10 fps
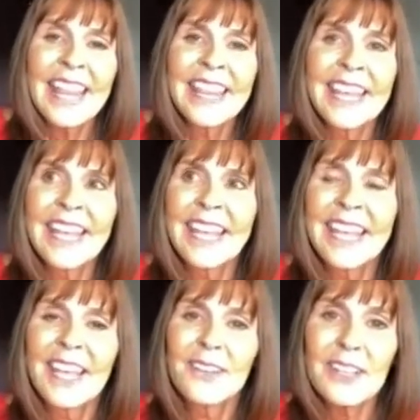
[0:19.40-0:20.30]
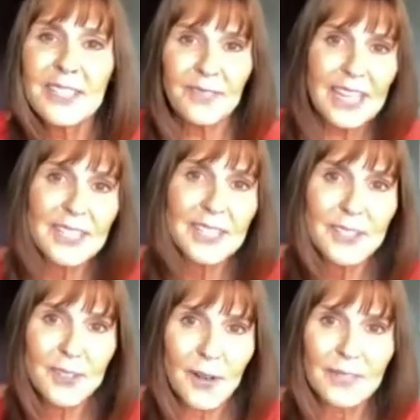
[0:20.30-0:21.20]
The reason for this
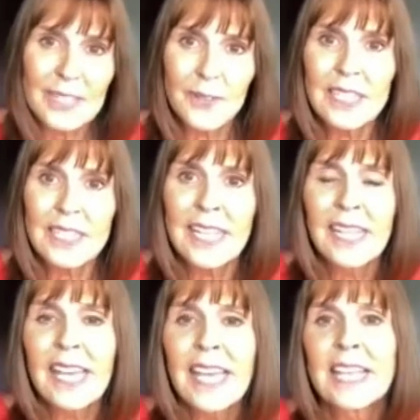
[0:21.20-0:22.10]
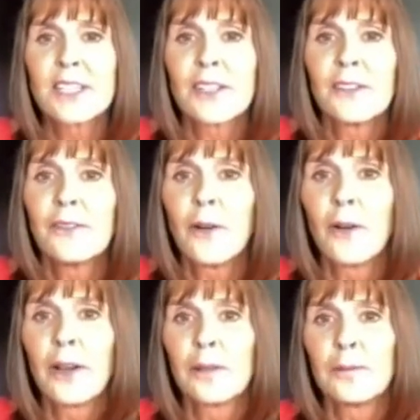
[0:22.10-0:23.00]
short video today is
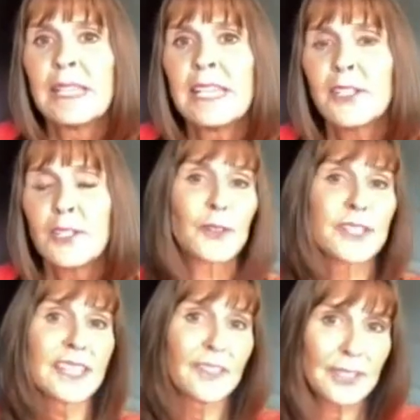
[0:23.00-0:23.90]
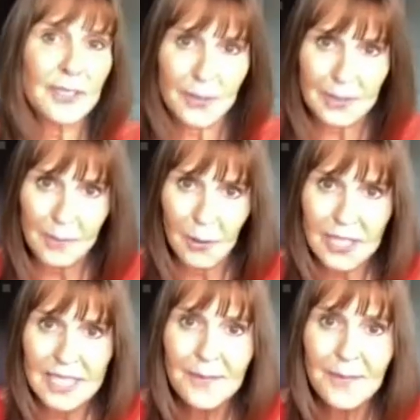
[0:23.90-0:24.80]
for me to talk to the lovely Susie
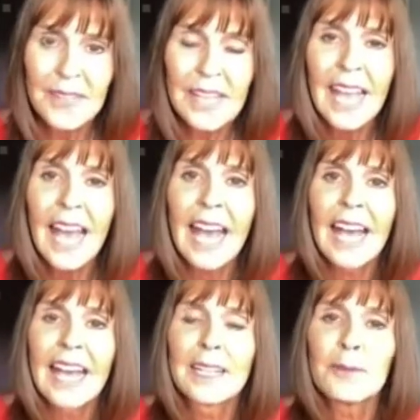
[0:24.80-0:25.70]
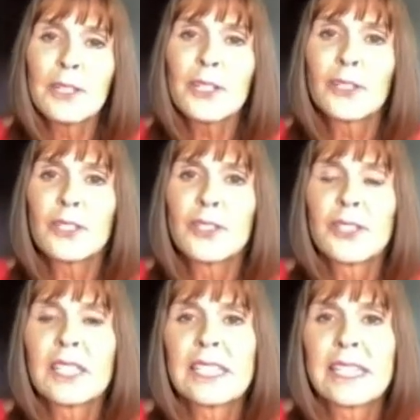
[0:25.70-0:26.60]
Mollison, and I'm going to talk to
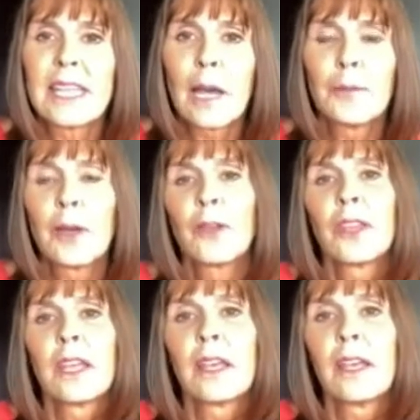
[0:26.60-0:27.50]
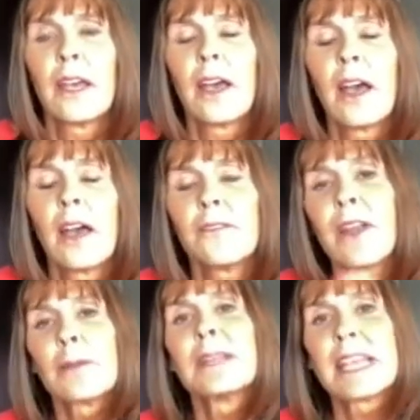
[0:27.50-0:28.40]
Susie today about the
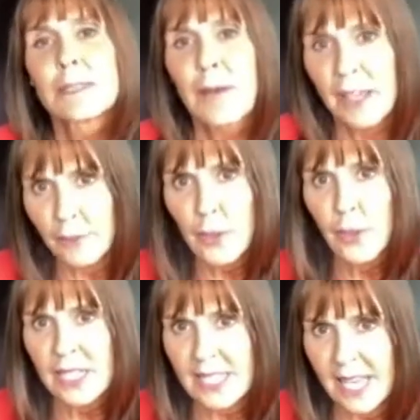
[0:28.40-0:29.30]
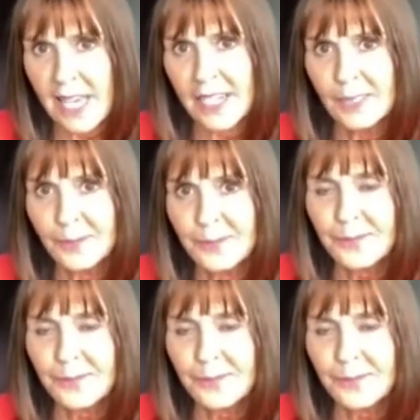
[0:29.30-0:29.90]
Pharmanex biophotonic scanner.